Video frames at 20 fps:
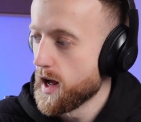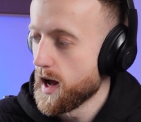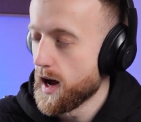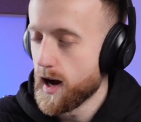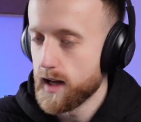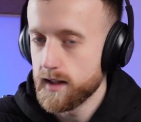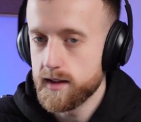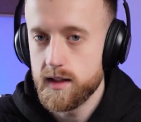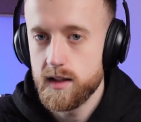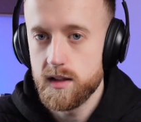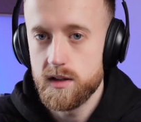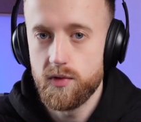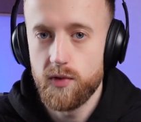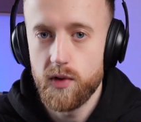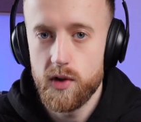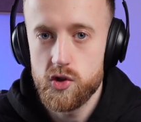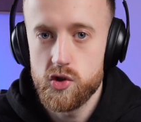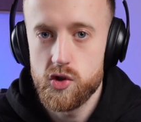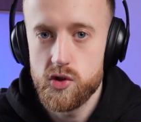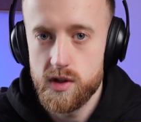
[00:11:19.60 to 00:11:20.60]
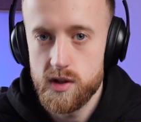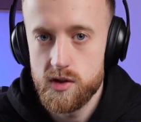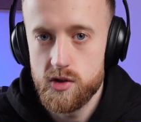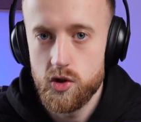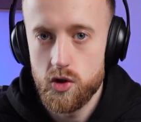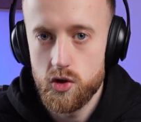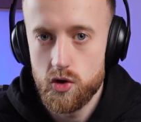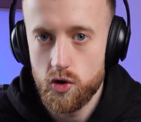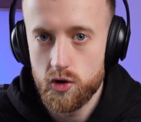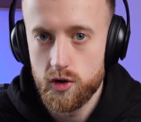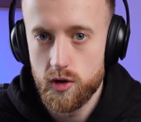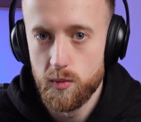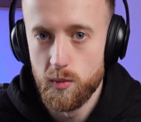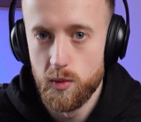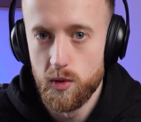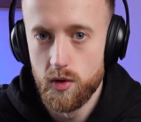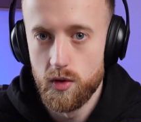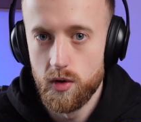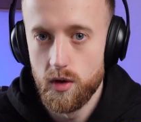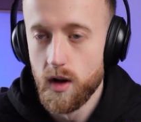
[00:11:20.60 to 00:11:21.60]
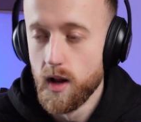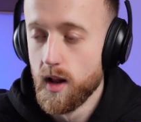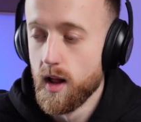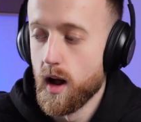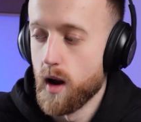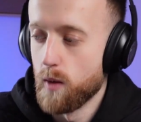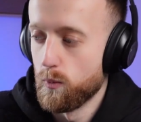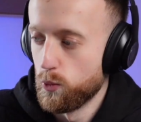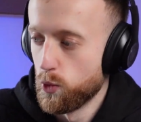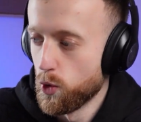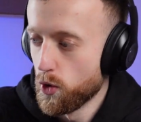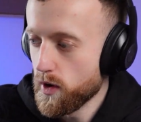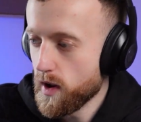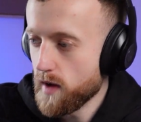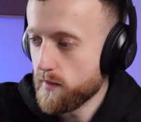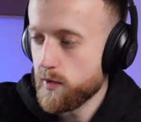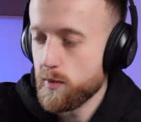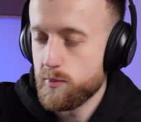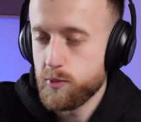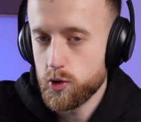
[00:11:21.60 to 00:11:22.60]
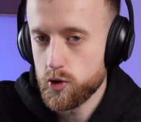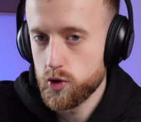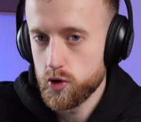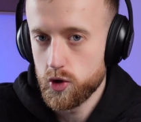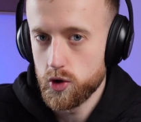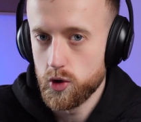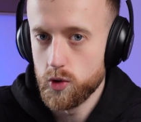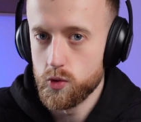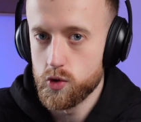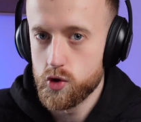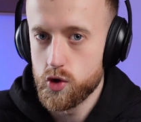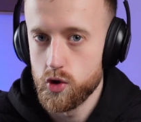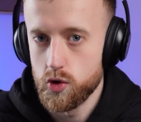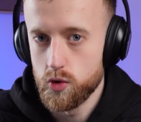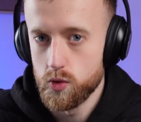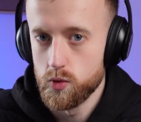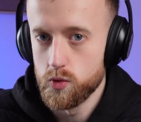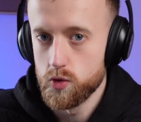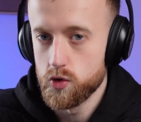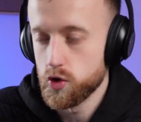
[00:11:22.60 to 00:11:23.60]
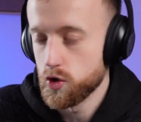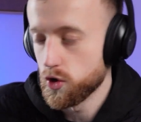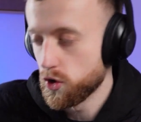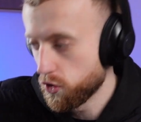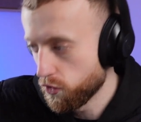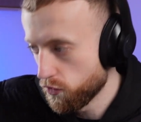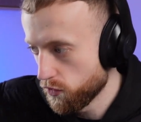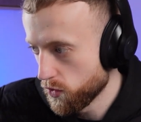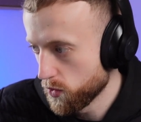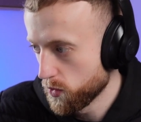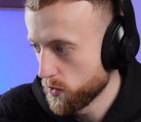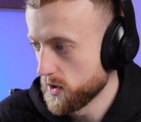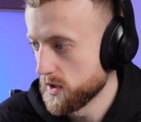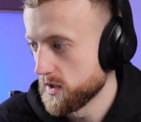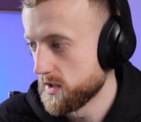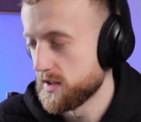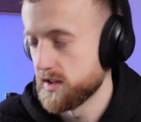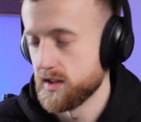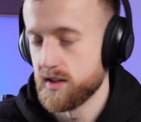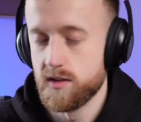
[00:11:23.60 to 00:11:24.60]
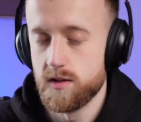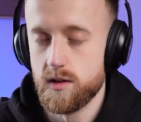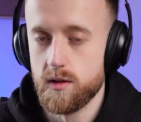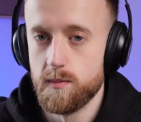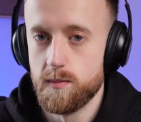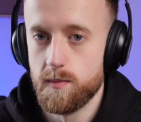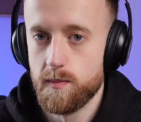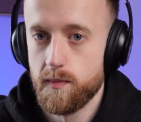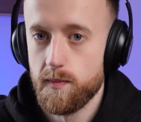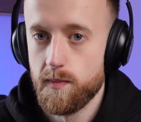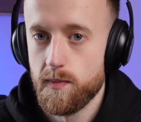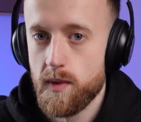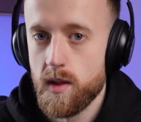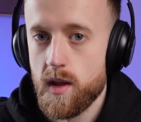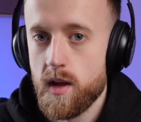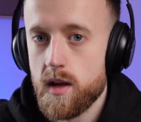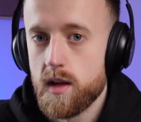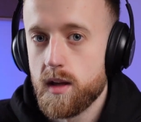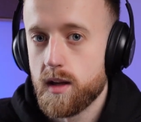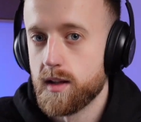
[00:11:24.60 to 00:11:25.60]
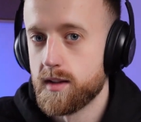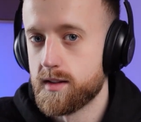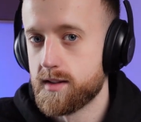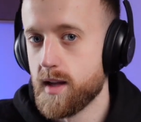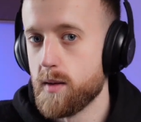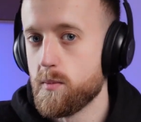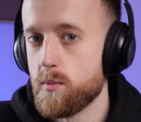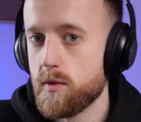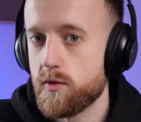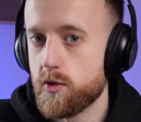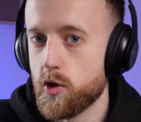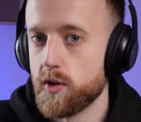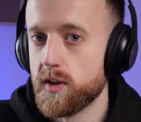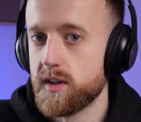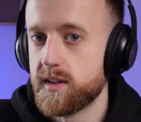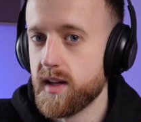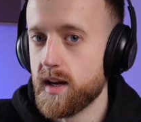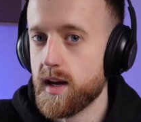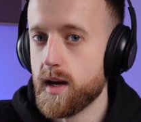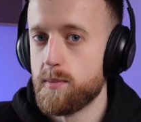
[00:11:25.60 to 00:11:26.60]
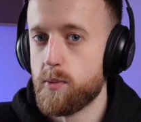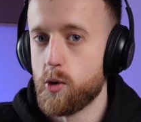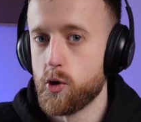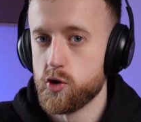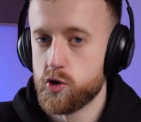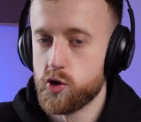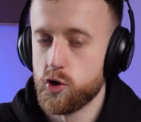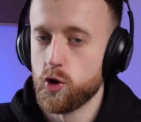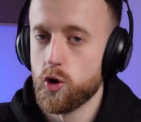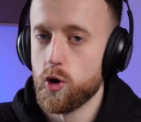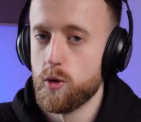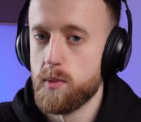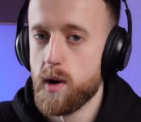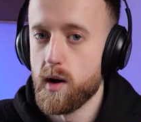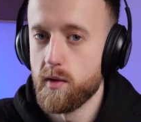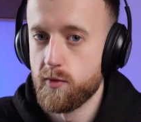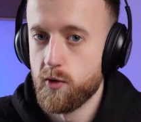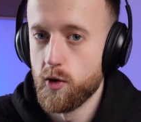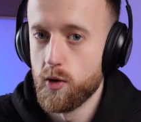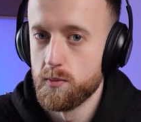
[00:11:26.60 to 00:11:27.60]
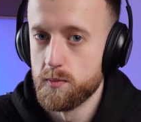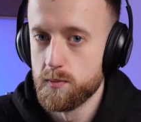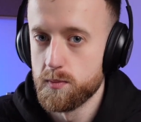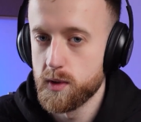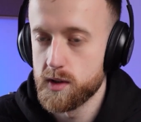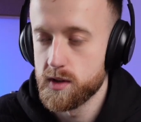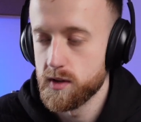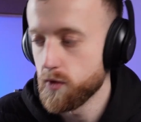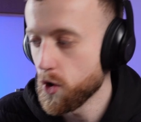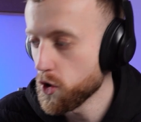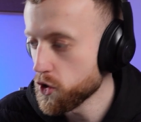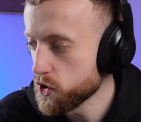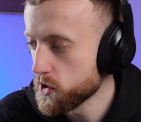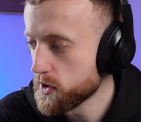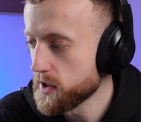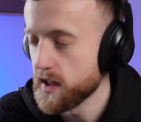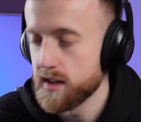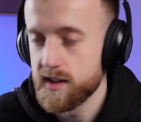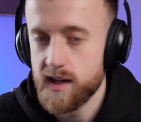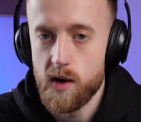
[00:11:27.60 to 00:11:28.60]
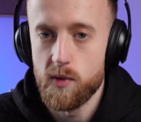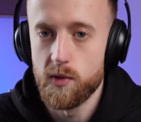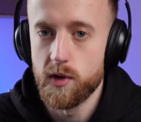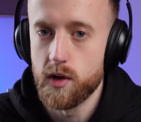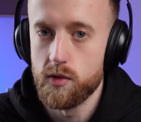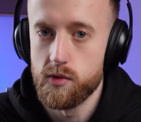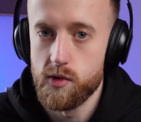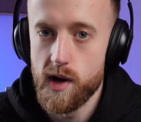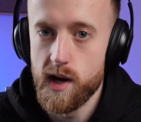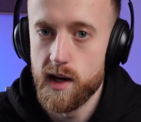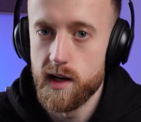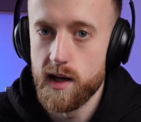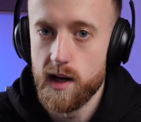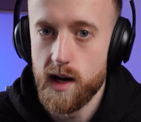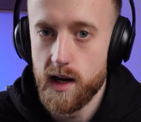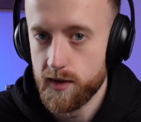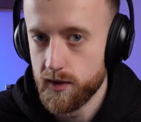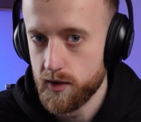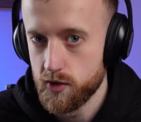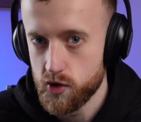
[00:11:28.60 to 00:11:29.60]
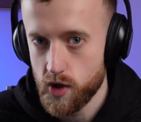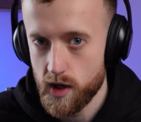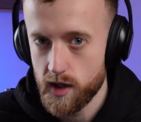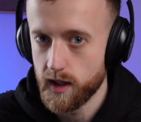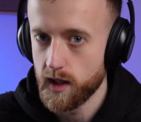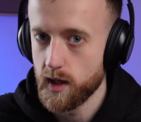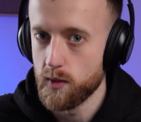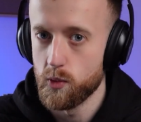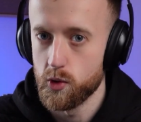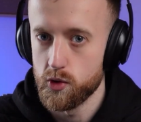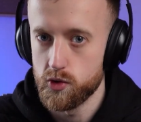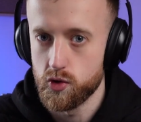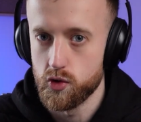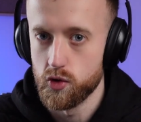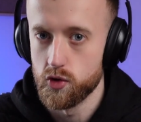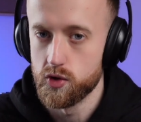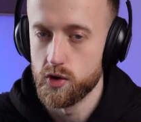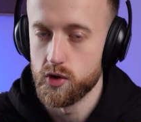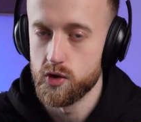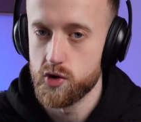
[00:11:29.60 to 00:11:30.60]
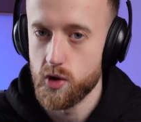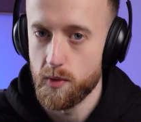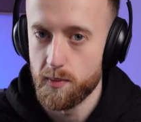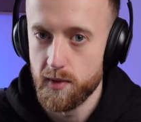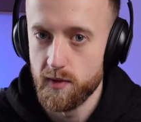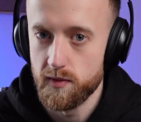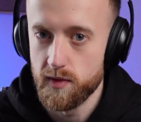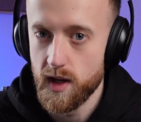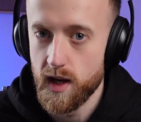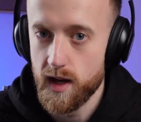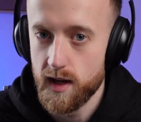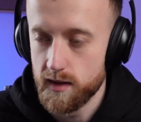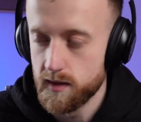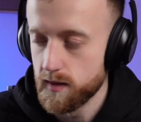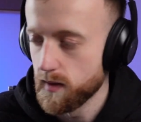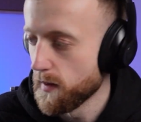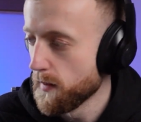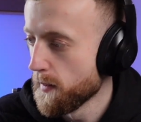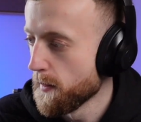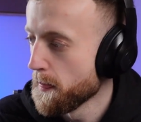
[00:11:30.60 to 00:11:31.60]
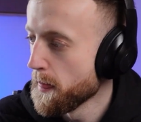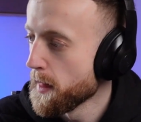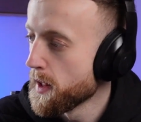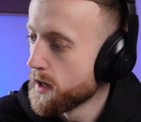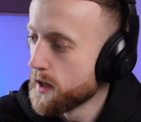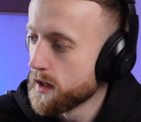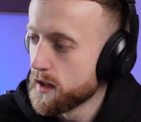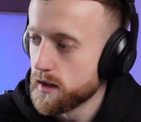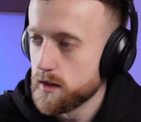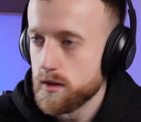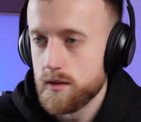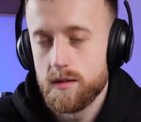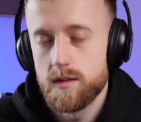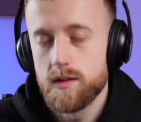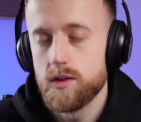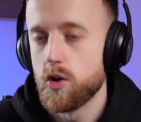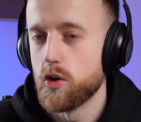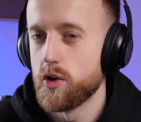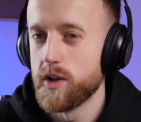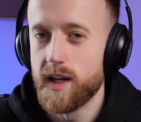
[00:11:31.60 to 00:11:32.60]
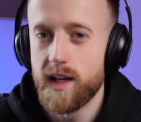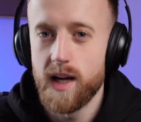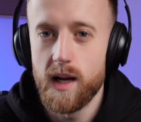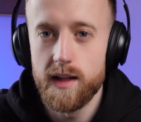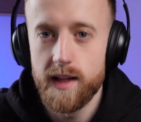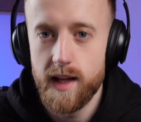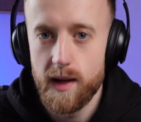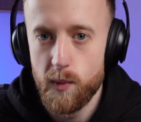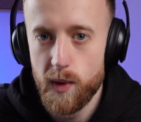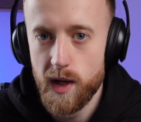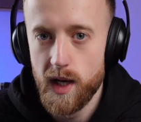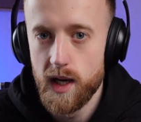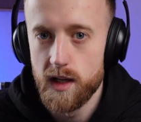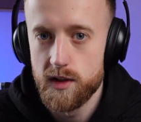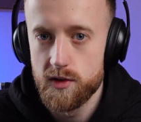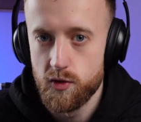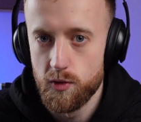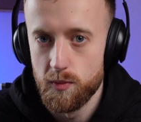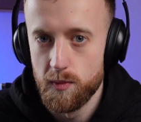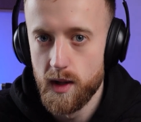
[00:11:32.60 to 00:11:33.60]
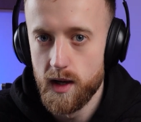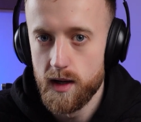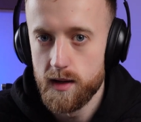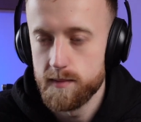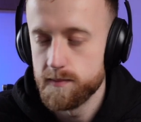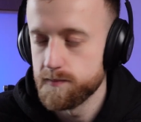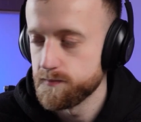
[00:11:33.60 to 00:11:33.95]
add these features into the document, and run every product that you choose through this system. Because then we've got the data points to go back from. Because if you're just sitting down and creating an ad and trying to get what's good at the top of your head, you can get winning ads from that.